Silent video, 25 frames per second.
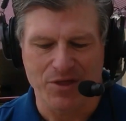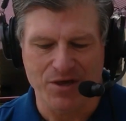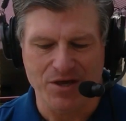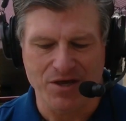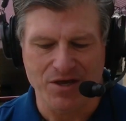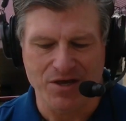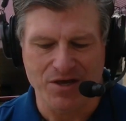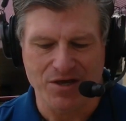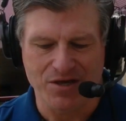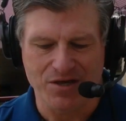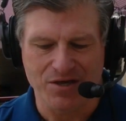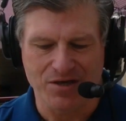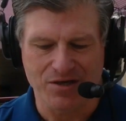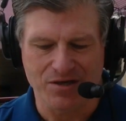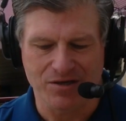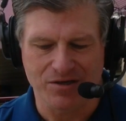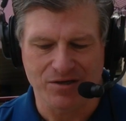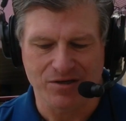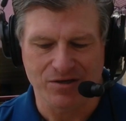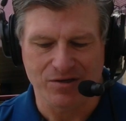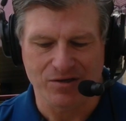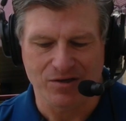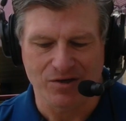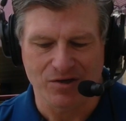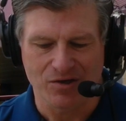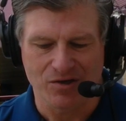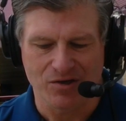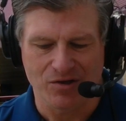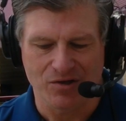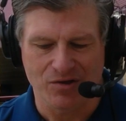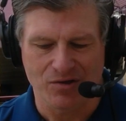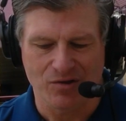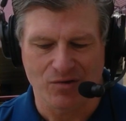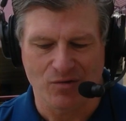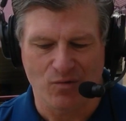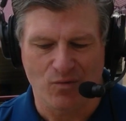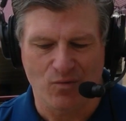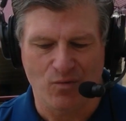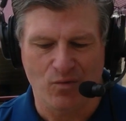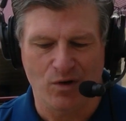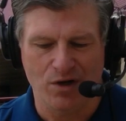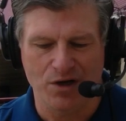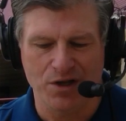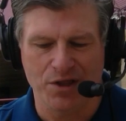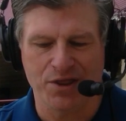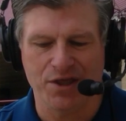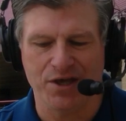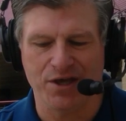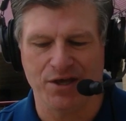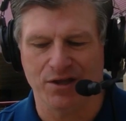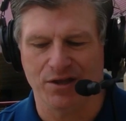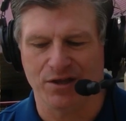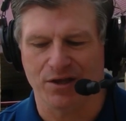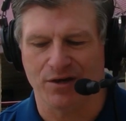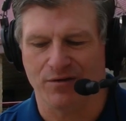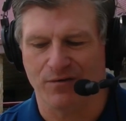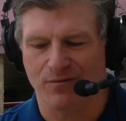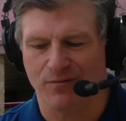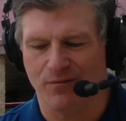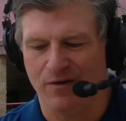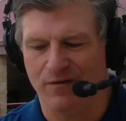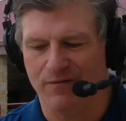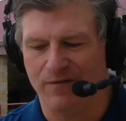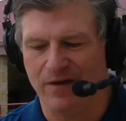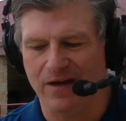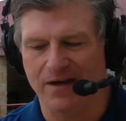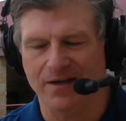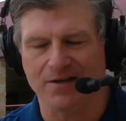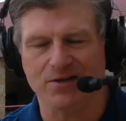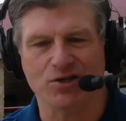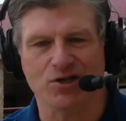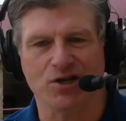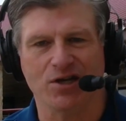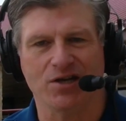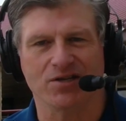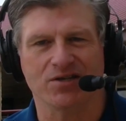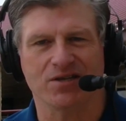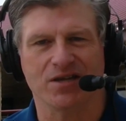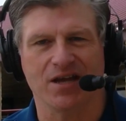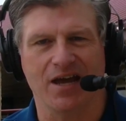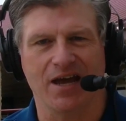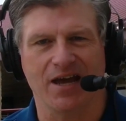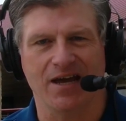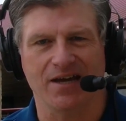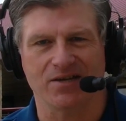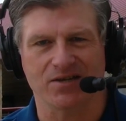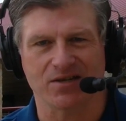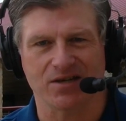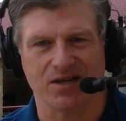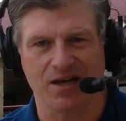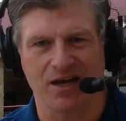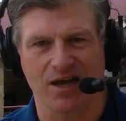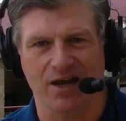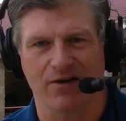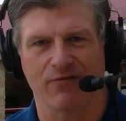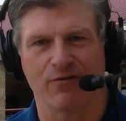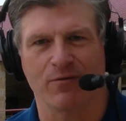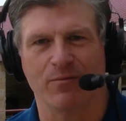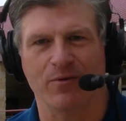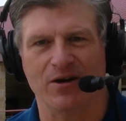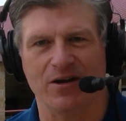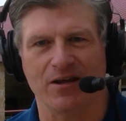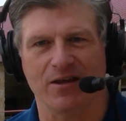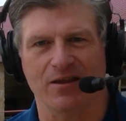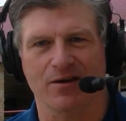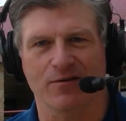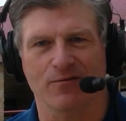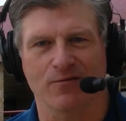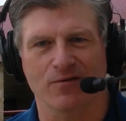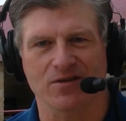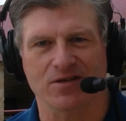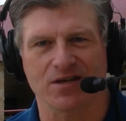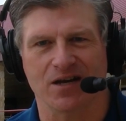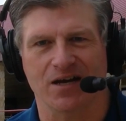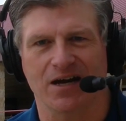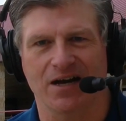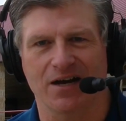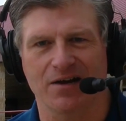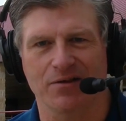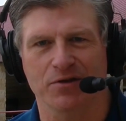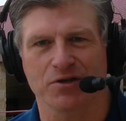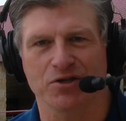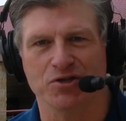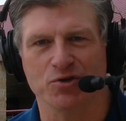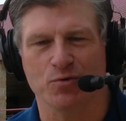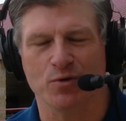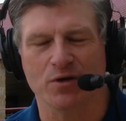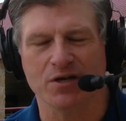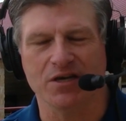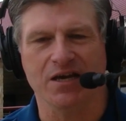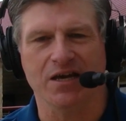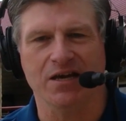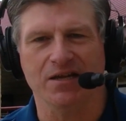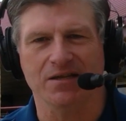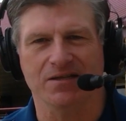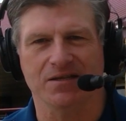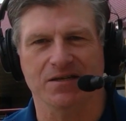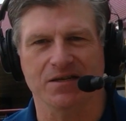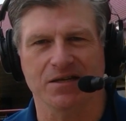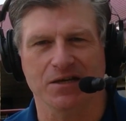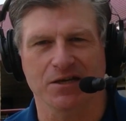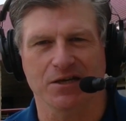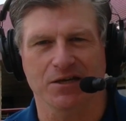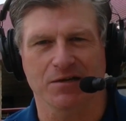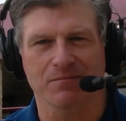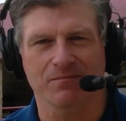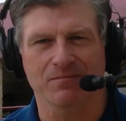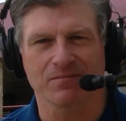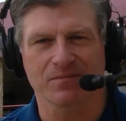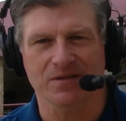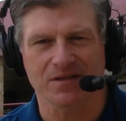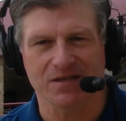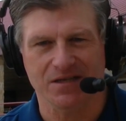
the one thing that we've had a chance to ask everybody that was on the 2018